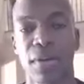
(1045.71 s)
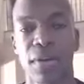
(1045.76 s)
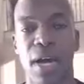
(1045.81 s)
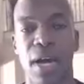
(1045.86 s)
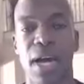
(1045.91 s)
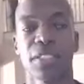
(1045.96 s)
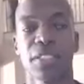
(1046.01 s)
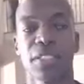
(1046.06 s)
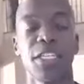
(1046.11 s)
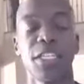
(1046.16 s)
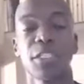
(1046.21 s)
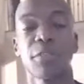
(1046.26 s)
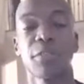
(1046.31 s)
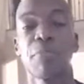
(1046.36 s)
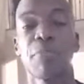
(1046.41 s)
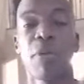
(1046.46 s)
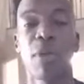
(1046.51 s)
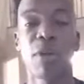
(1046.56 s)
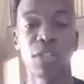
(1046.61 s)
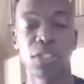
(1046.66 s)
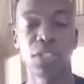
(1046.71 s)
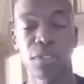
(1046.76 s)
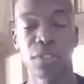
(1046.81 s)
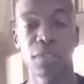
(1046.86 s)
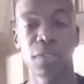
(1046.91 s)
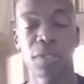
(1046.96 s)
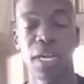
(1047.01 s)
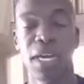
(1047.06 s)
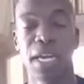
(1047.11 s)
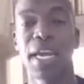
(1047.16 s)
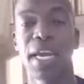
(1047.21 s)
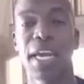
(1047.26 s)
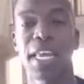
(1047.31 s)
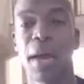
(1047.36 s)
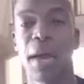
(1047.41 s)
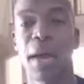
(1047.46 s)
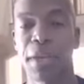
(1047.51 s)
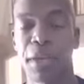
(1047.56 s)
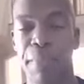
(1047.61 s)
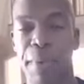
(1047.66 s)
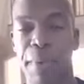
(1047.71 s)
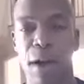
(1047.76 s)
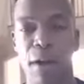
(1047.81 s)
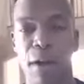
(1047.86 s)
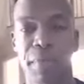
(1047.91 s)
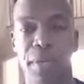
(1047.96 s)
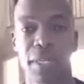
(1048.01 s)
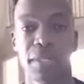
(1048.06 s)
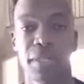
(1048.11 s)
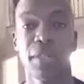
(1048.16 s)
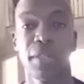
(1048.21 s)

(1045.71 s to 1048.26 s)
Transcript: I teach personal and economic empowerment.